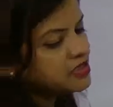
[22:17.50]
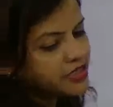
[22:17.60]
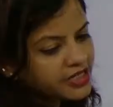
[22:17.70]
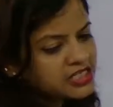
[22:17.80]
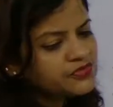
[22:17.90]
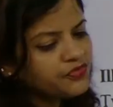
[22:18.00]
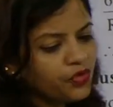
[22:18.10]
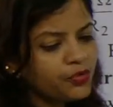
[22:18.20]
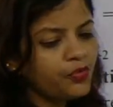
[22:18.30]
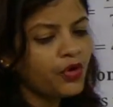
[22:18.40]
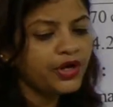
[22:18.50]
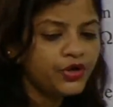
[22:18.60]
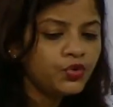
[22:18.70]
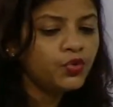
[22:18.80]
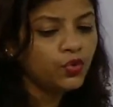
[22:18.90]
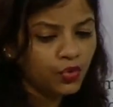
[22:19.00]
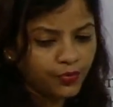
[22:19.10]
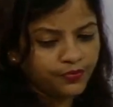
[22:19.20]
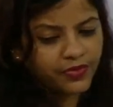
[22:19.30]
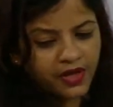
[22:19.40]
is 4.2
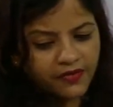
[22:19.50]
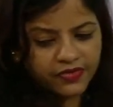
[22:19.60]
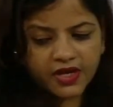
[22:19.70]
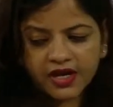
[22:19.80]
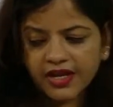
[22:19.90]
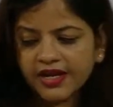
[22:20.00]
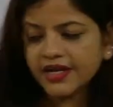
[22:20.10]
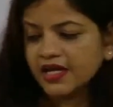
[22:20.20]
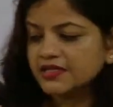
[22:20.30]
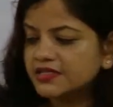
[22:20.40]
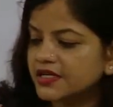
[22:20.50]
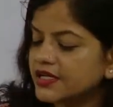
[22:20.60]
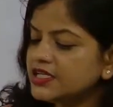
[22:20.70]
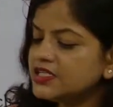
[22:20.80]
ohm. The correct answer is